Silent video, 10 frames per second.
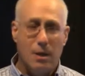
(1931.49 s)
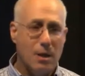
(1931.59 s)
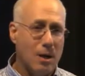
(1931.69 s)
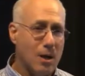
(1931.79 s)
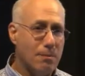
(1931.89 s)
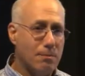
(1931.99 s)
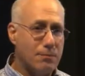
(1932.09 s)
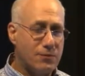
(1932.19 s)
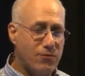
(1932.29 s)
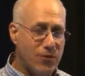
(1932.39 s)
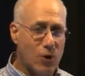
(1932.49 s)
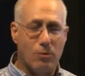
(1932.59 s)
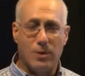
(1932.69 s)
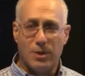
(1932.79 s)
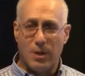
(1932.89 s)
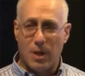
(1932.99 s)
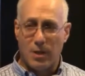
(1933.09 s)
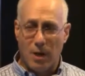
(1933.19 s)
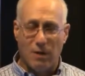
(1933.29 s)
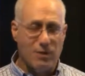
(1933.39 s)
uh, film and
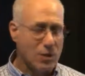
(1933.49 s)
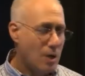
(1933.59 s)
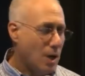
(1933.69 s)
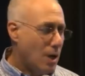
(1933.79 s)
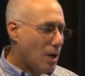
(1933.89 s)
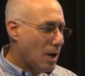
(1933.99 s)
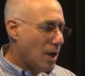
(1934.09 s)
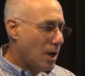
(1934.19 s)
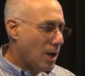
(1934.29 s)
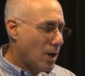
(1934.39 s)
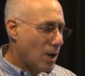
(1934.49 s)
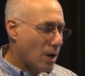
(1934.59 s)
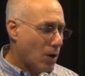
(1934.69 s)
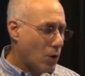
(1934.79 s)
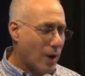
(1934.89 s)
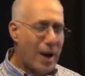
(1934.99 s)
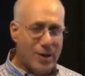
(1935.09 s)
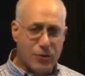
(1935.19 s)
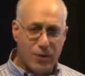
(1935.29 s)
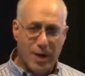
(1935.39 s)
television, uh, uh, or
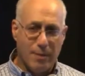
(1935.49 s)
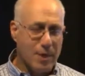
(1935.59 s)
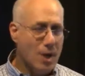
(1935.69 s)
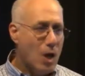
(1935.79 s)
entertainment,